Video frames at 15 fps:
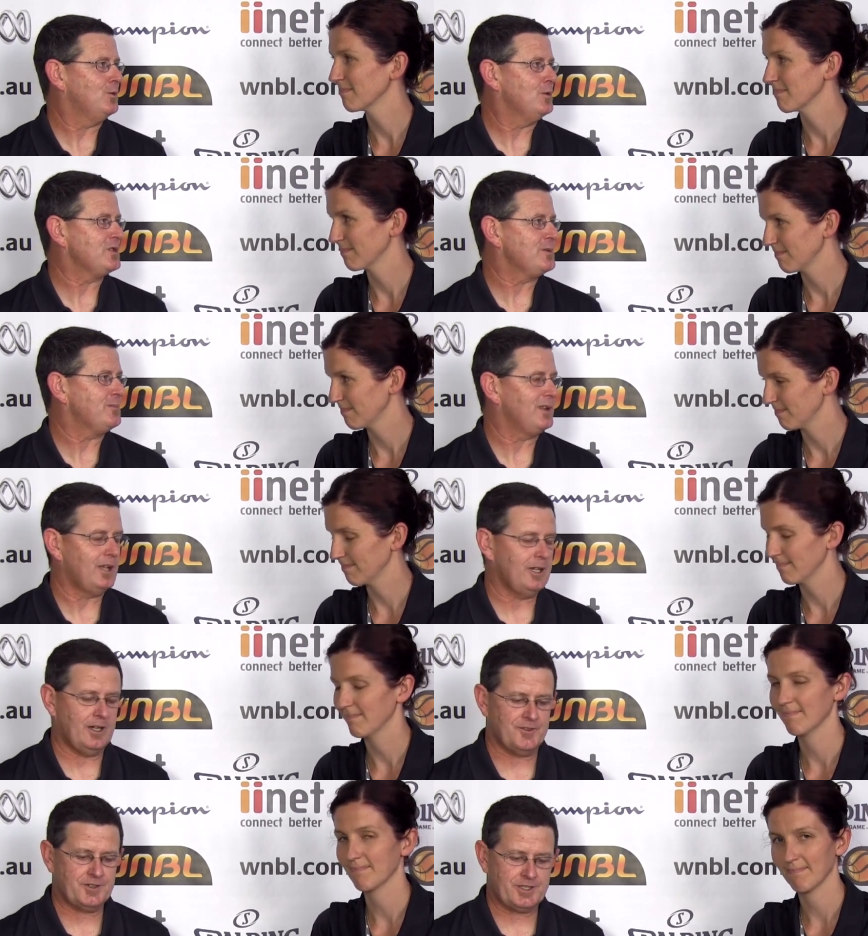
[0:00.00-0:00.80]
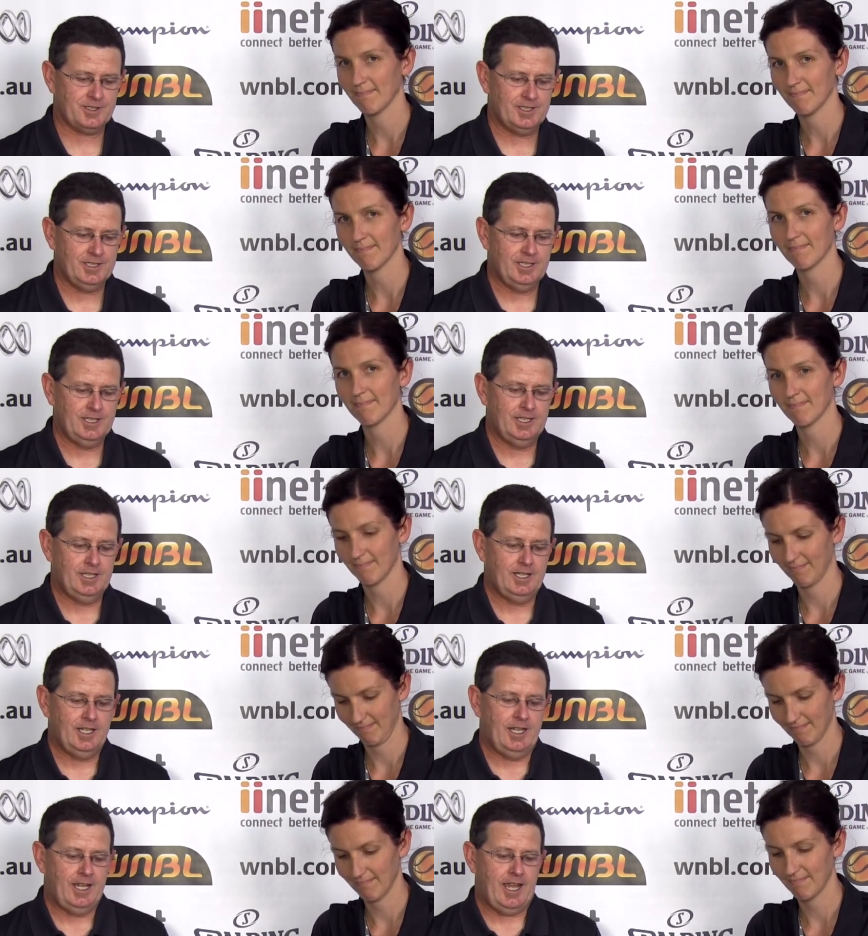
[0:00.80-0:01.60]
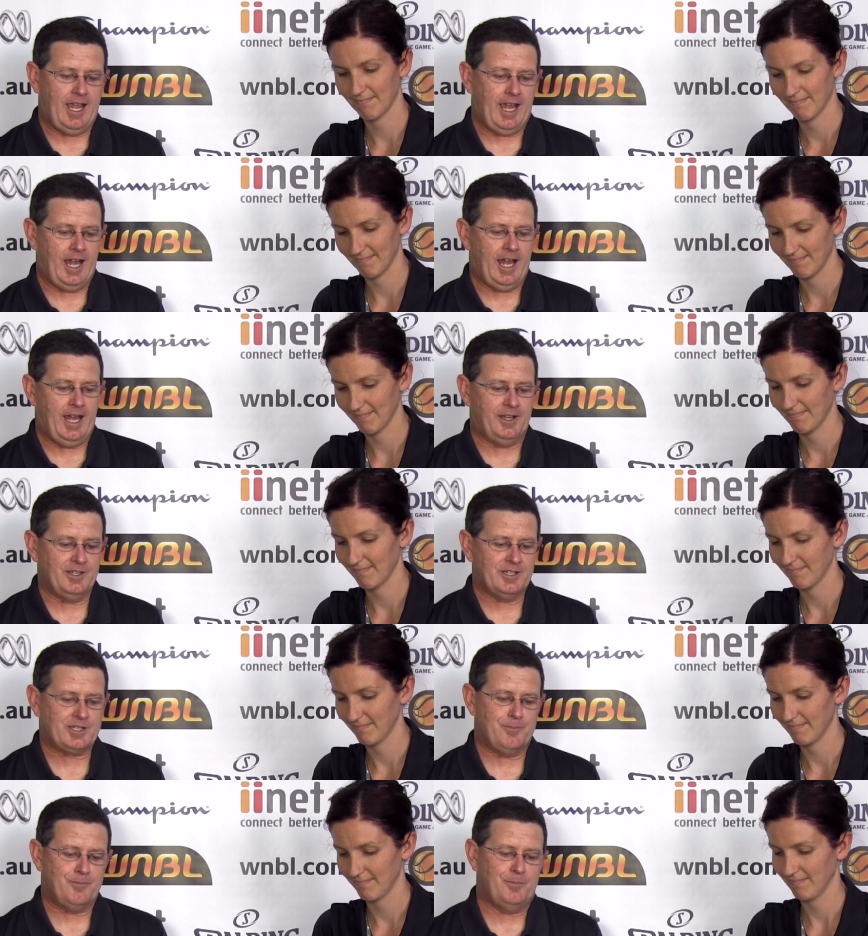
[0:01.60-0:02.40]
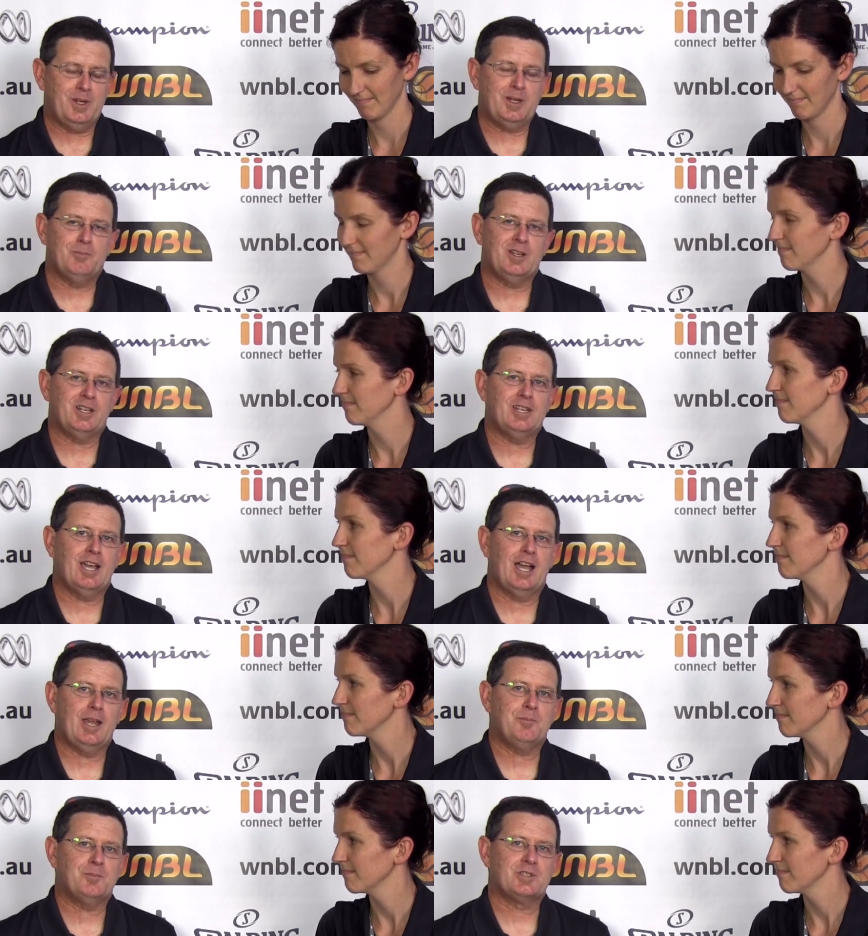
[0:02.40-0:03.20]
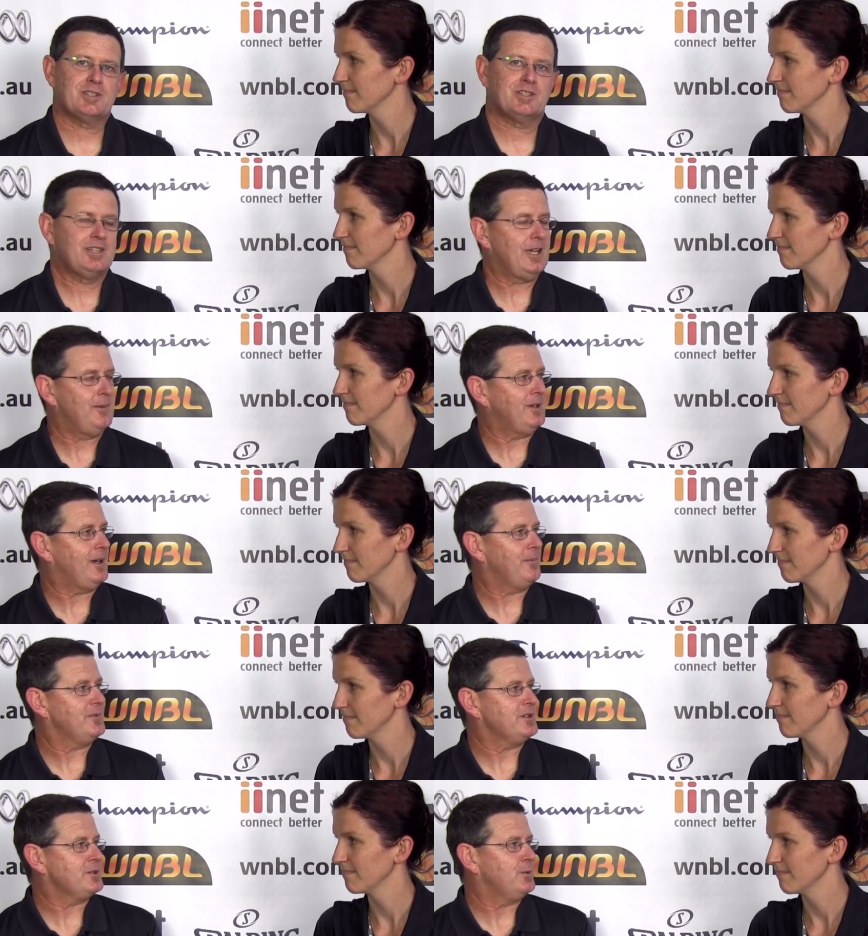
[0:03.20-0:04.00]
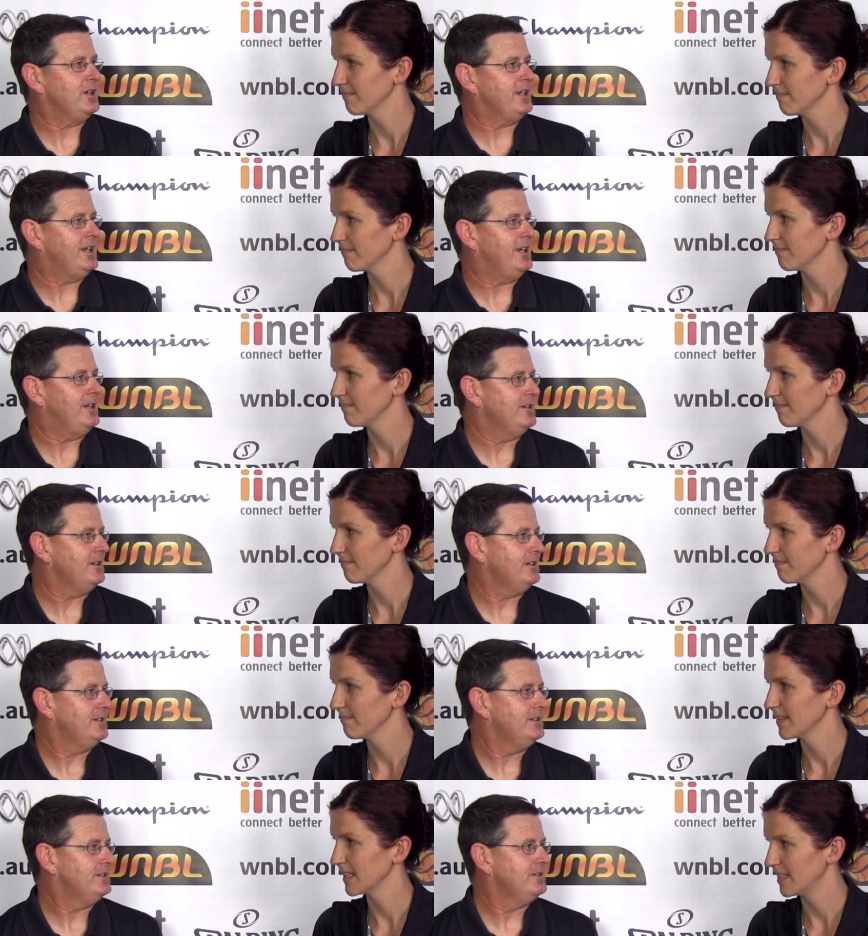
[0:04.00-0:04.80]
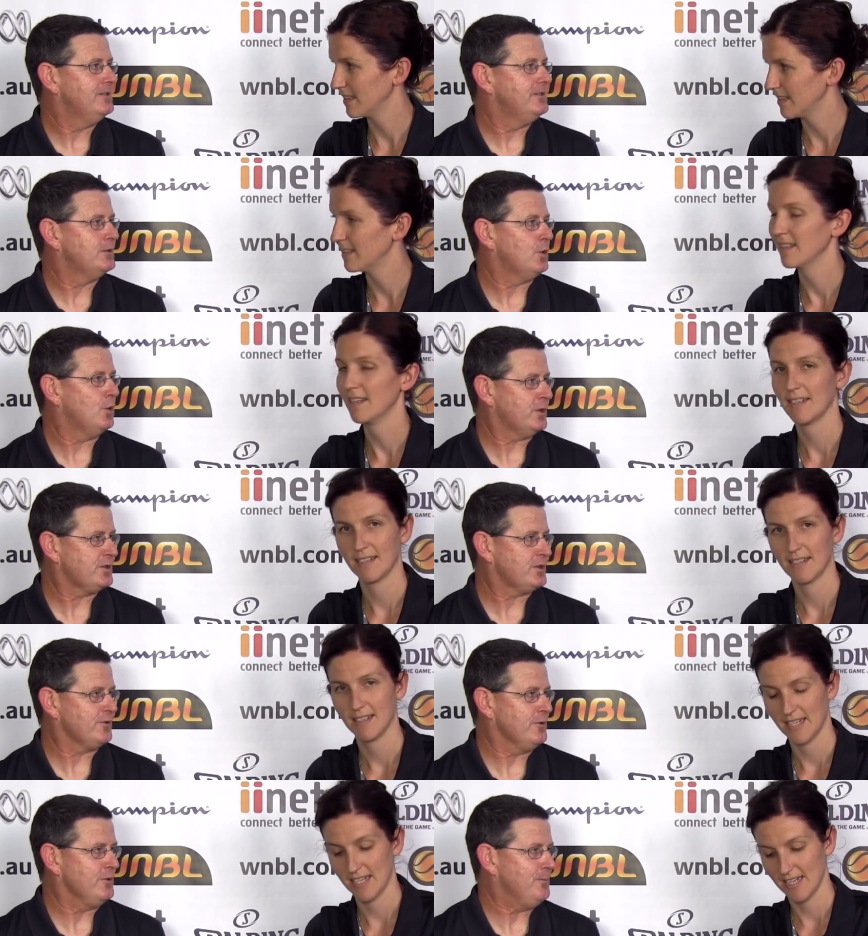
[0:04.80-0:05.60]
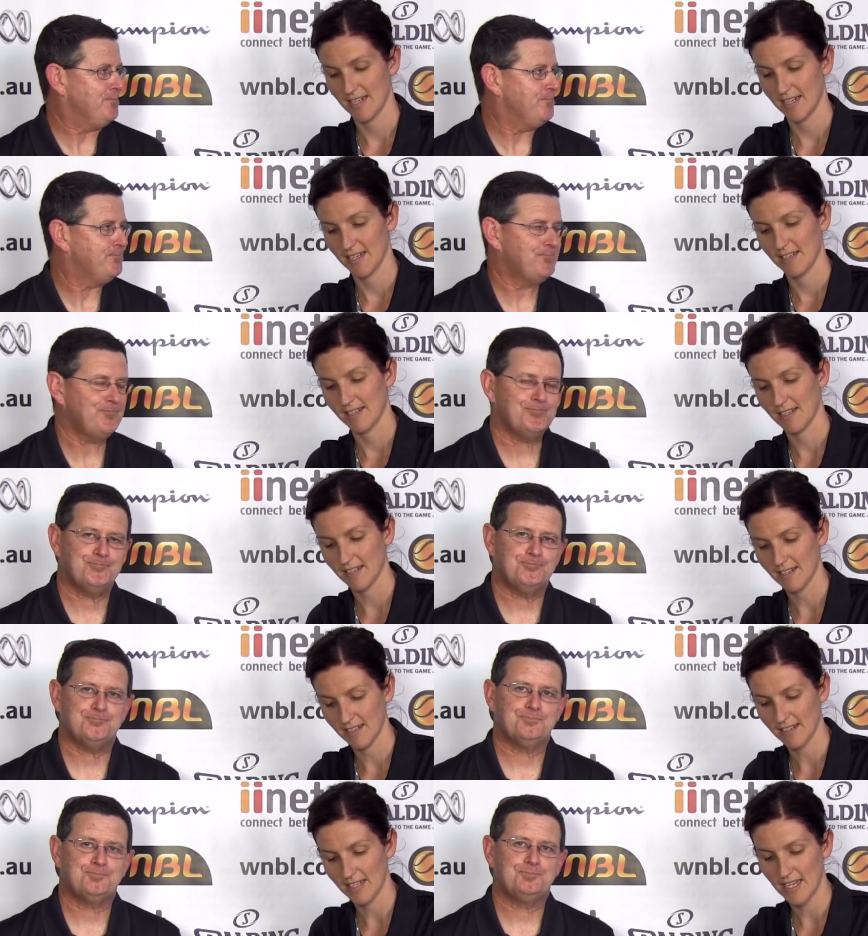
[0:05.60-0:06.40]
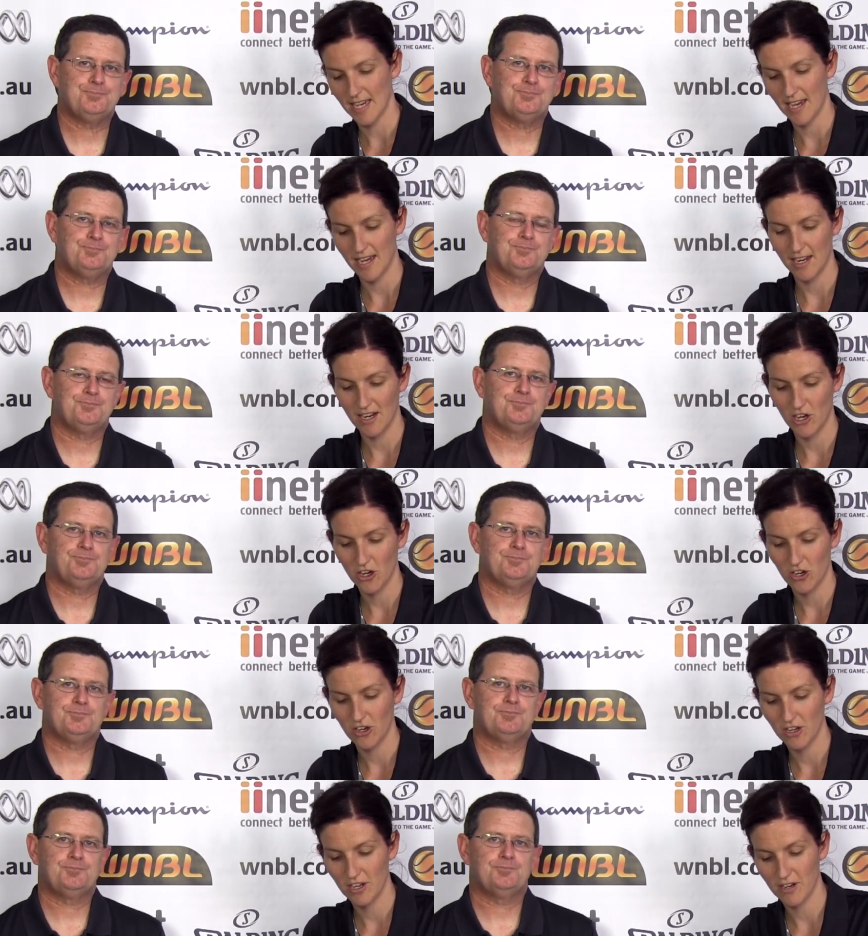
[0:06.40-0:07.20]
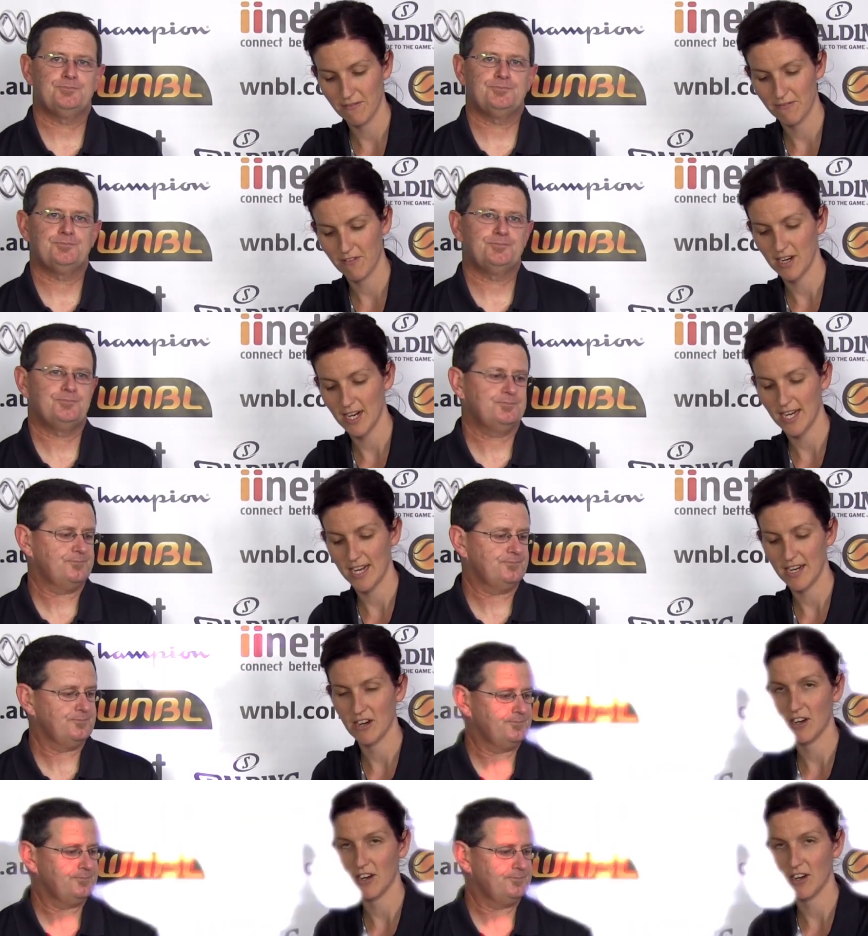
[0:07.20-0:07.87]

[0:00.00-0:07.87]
Speaker 1: towards the playoffs. And there's some big, big games coming up this weekend. Talk us through them.
Speaker 2: Certainly can. On Friday